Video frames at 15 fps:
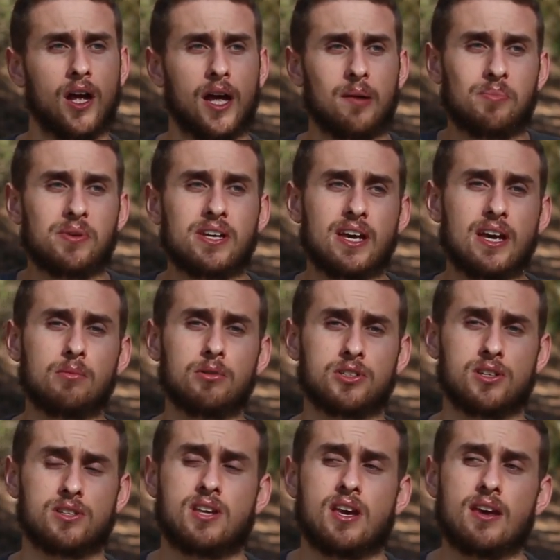and being able
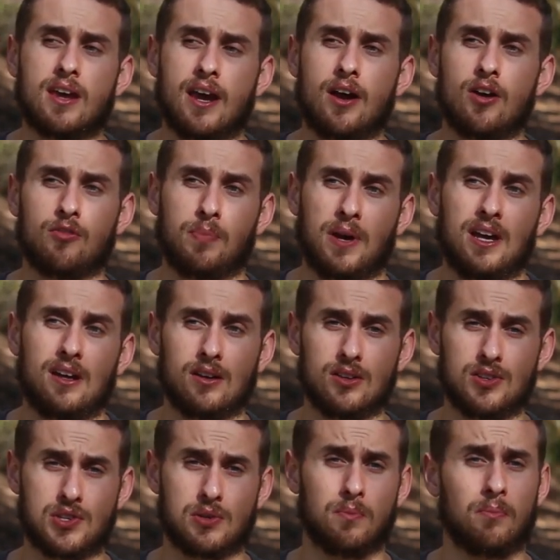to take care of
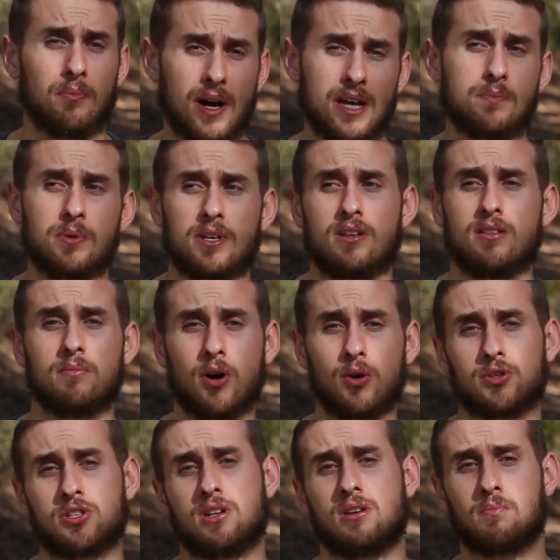pandas might be the
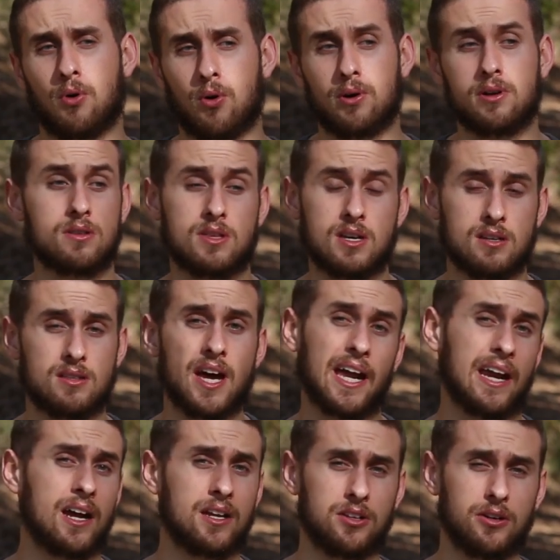most important thing
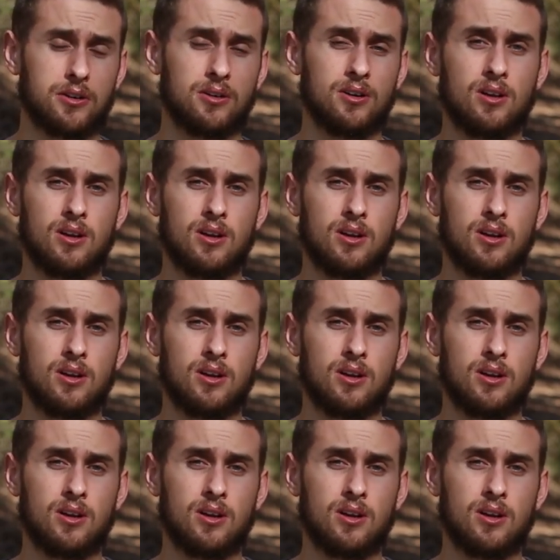that I do.